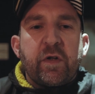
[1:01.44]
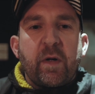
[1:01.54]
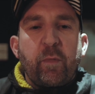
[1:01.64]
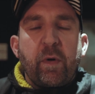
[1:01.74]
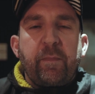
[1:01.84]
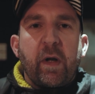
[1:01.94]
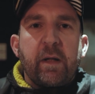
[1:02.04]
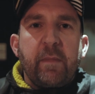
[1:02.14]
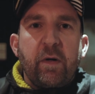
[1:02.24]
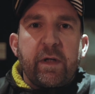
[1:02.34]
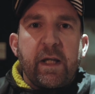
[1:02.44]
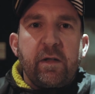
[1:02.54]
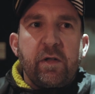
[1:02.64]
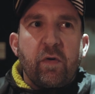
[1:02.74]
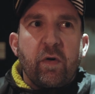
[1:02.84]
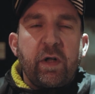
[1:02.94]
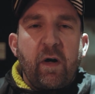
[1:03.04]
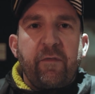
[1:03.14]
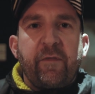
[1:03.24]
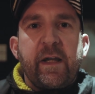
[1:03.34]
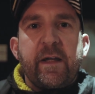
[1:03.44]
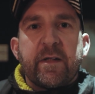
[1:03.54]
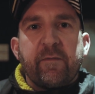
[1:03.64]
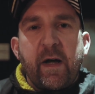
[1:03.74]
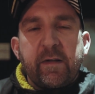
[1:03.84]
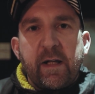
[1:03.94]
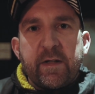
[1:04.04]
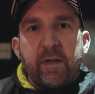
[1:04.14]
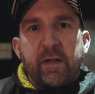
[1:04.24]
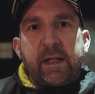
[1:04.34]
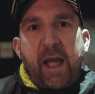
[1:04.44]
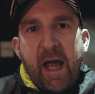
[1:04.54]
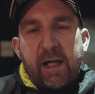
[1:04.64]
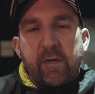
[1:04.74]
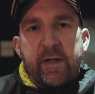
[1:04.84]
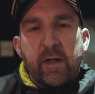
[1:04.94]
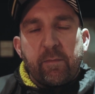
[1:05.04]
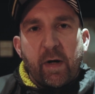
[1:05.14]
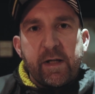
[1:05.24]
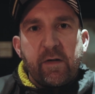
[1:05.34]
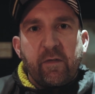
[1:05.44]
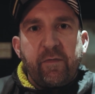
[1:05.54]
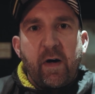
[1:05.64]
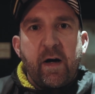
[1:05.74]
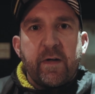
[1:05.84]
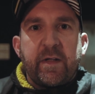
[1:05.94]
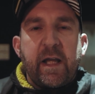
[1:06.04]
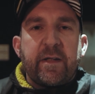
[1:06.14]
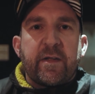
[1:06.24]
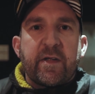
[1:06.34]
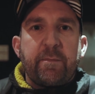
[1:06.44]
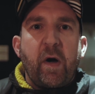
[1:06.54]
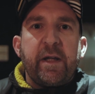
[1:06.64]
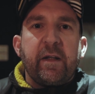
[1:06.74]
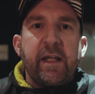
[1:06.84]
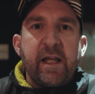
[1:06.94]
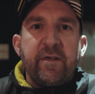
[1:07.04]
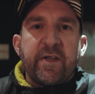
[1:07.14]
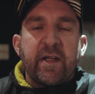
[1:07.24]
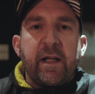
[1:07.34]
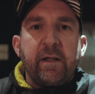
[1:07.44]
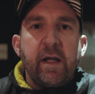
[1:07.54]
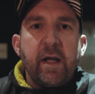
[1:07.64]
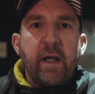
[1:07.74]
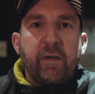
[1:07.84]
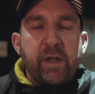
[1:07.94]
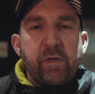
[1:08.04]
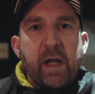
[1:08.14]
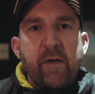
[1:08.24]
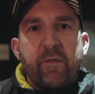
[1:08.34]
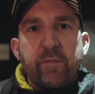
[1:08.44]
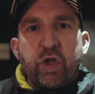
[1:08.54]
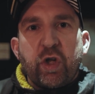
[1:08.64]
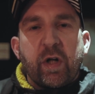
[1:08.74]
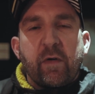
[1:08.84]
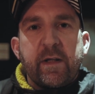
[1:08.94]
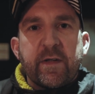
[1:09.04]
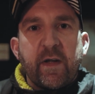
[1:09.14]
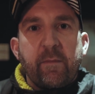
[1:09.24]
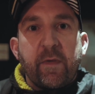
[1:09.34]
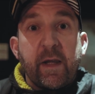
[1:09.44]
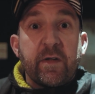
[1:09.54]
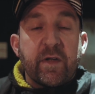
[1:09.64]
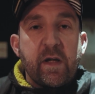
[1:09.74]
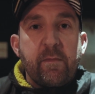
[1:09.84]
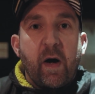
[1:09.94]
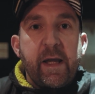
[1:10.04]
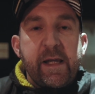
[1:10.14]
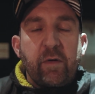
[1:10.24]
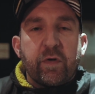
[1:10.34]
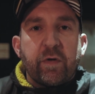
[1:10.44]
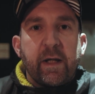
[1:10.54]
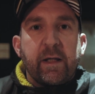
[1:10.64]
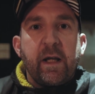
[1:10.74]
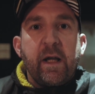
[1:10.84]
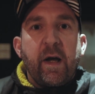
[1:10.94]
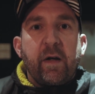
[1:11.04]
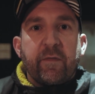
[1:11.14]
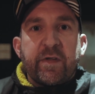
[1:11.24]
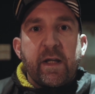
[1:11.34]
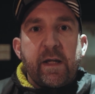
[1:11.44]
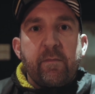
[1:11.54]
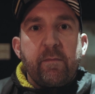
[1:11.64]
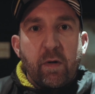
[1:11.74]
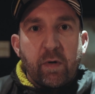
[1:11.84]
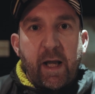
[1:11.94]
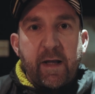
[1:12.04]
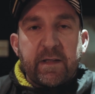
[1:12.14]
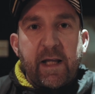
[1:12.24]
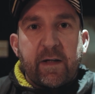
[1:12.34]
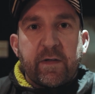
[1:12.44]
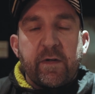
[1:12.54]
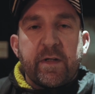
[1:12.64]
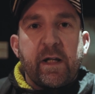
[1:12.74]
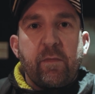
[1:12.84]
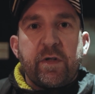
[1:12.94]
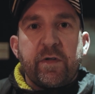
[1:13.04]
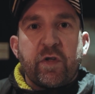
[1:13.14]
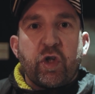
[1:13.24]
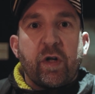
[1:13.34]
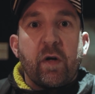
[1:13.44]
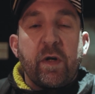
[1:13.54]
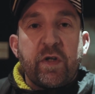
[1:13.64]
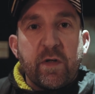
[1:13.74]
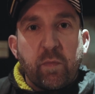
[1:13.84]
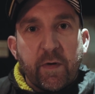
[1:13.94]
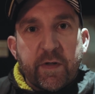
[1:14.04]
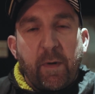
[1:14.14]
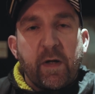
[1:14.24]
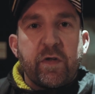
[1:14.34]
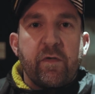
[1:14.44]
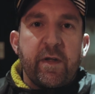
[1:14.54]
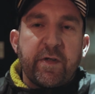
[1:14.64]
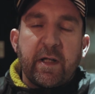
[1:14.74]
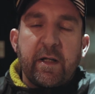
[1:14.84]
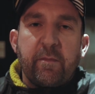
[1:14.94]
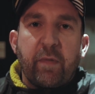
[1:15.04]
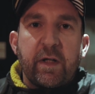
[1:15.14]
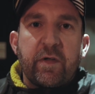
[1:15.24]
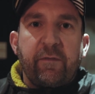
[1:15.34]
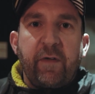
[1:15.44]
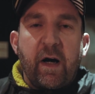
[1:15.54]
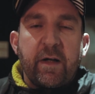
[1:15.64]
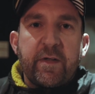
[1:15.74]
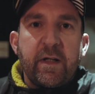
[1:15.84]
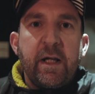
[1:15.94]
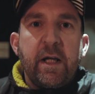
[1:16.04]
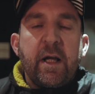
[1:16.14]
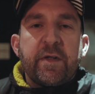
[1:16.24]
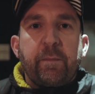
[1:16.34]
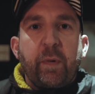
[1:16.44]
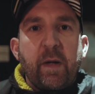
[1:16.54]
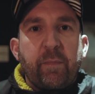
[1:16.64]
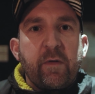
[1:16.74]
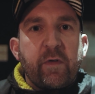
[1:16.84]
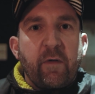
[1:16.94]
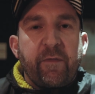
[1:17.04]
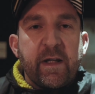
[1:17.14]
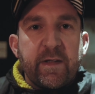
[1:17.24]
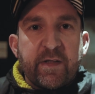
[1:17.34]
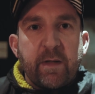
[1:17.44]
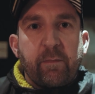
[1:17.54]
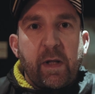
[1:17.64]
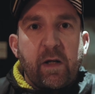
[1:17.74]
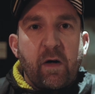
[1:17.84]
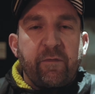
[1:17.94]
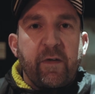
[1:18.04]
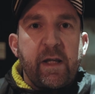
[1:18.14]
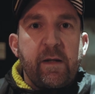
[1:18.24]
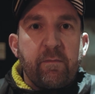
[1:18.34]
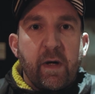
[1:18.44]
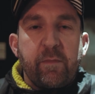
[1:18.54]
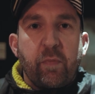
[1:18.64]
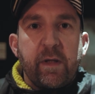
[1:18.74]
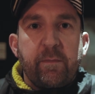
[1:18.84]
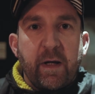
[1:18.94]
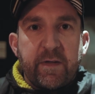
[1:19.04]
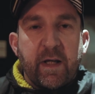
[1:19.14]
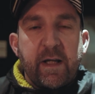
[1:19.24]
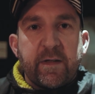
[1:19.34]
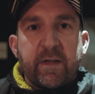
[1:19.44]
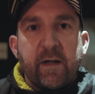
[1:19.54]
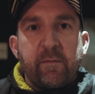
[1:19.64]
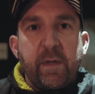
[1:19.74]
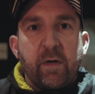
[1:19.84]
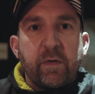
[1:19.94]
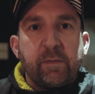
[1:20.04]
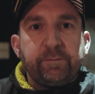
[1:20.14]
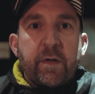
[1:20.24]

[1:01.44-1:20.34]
The trouble with putting milk in your coffee is the fact that it's not the calories that break your fast, it's the spike of the insulin that you get from sugar in some things that you might eat or drink. And obviously milk has lactose in it, which is a sugar which is what spikes your insulin and breaks your fast. So bulletproof coffee is simply coffee made with butter instead of milk.